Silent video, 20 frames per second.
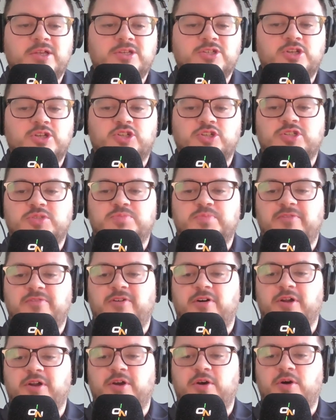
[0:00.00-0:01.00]
So just
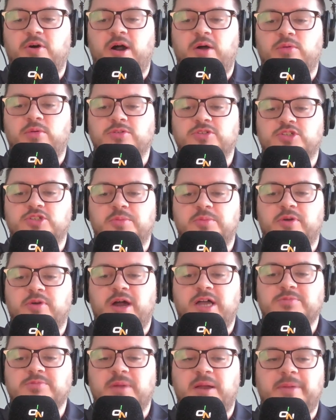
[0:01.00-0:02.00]
before I go, I will
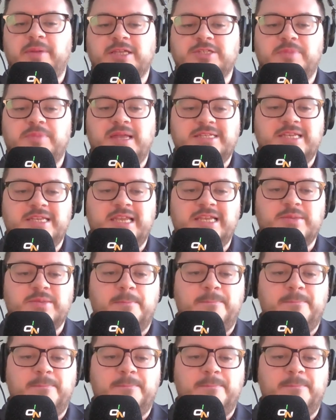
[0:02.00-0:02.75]
summarise my best bets. It